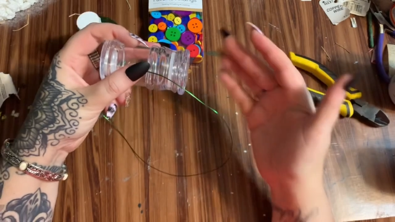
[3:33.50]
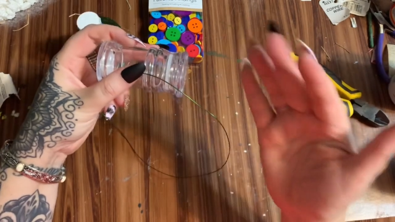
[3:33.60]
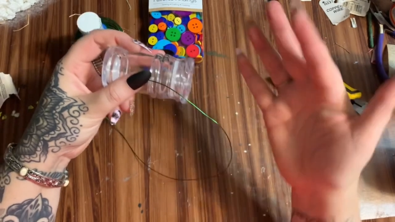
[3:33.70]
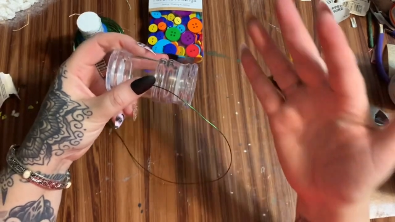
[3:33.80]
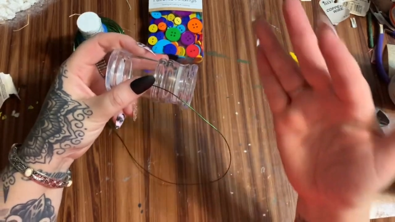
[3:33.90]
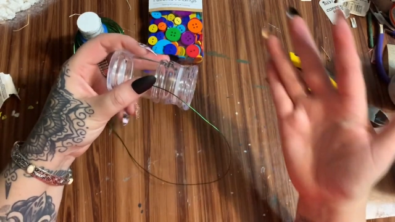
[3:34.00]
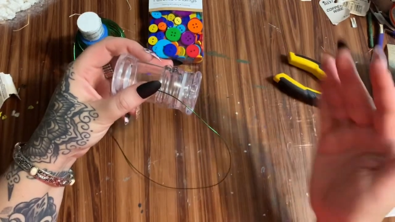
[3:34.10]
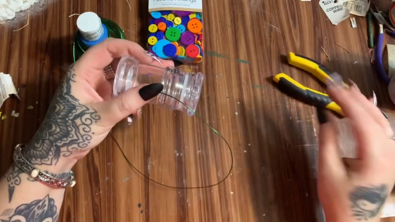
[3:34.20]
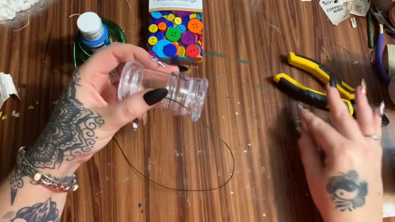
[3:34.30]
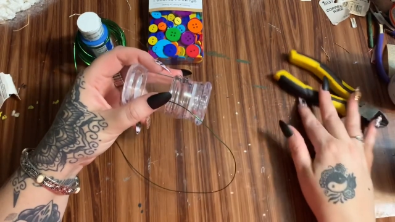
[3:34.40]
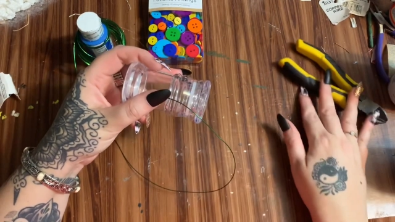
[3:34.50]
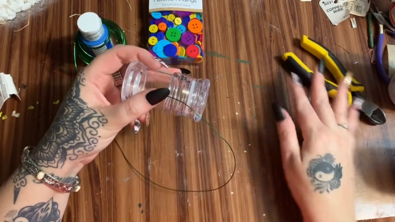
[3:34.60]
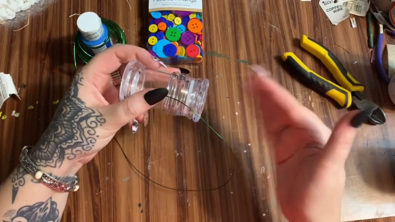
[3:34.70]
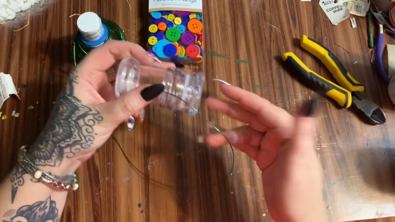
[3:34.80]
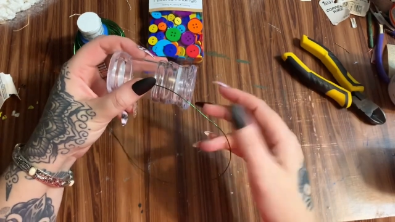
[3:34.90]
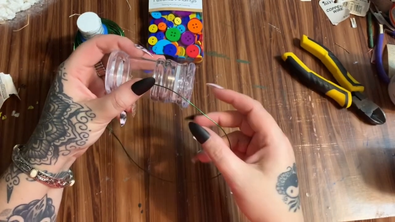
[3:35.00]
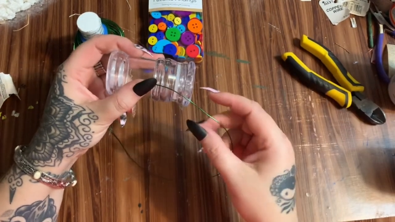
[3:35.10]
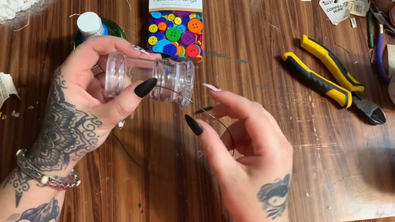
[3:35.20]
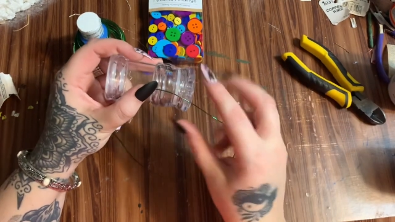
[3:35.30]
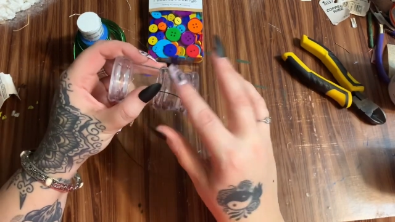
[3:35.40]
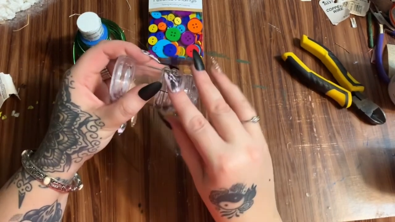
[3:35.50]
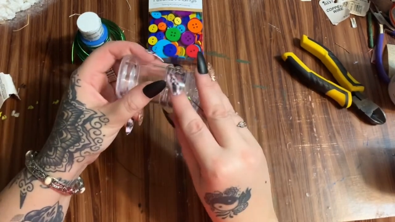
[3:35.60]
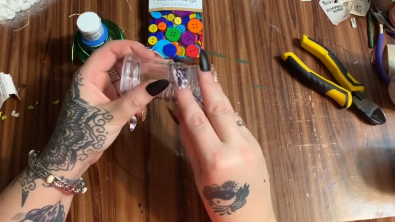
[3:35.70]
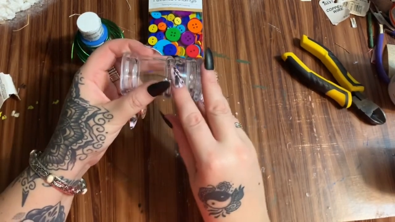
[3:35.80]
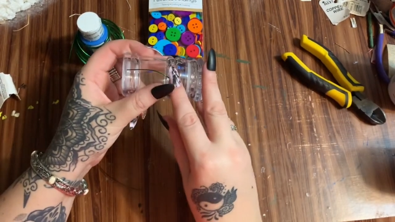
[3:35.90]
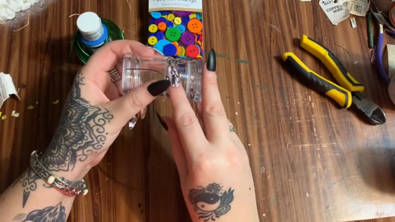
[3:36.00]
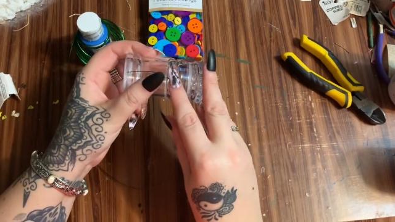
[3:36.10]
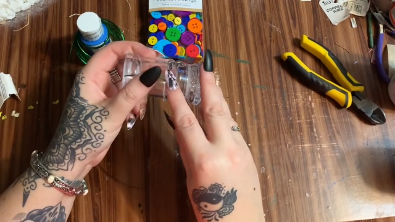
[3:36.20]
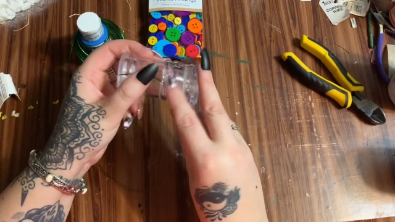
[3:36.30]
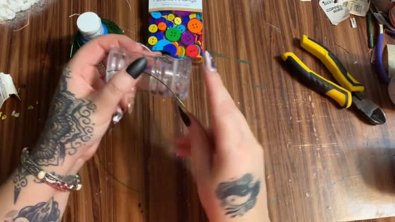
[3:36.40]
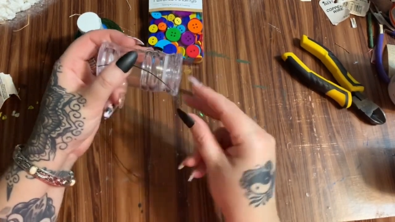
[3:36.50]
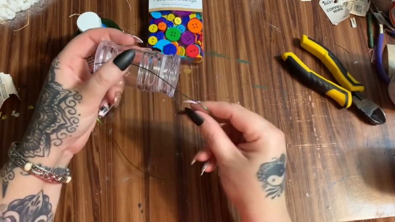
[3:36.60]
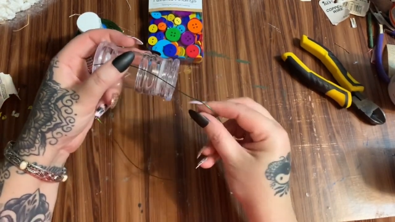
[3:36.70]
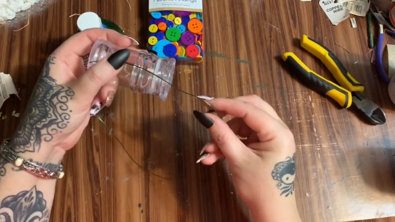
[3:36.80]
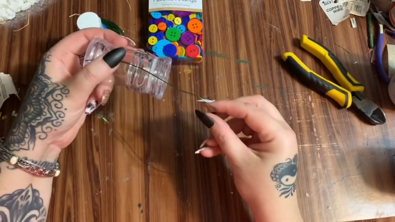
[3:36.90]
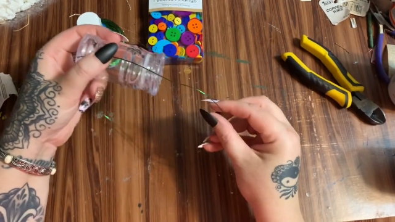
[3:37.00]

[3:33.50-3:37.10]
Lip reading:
(no speaker visible)